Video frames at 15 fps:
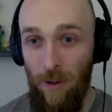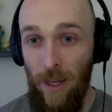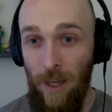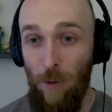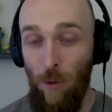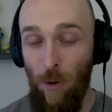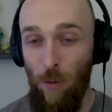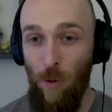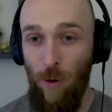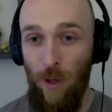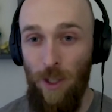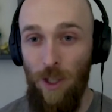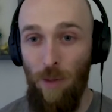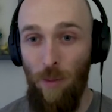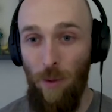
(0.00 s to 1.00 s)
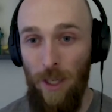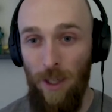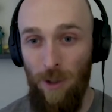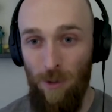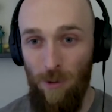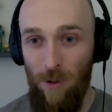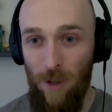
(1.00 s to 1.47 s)
they were worried to
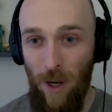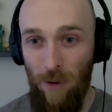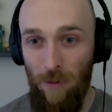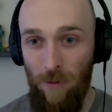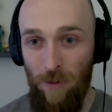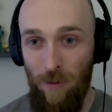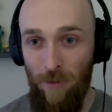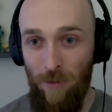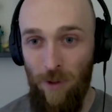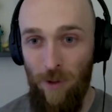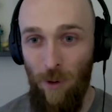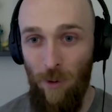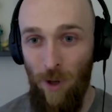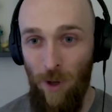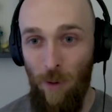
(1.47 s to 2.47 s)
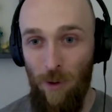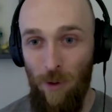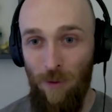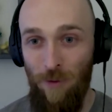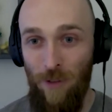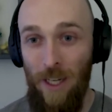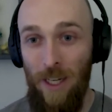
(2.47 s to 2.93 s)
bring you stuff. So it was
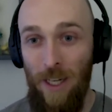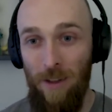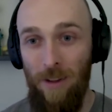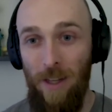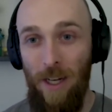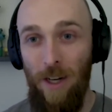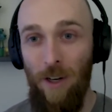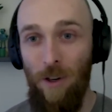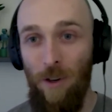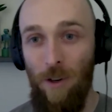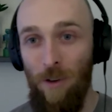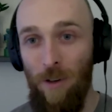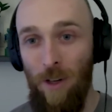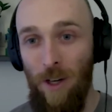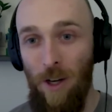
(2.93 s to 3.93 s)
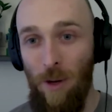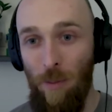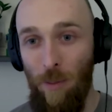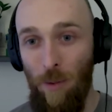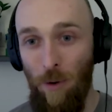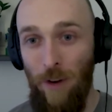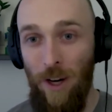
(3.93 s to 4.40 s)
almost feeding their
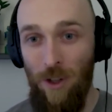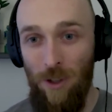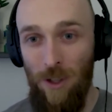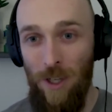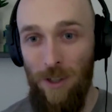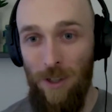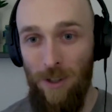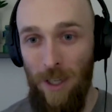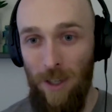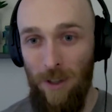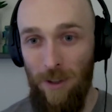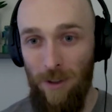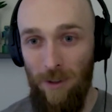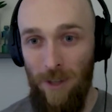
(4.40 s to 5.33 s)
perfectionistic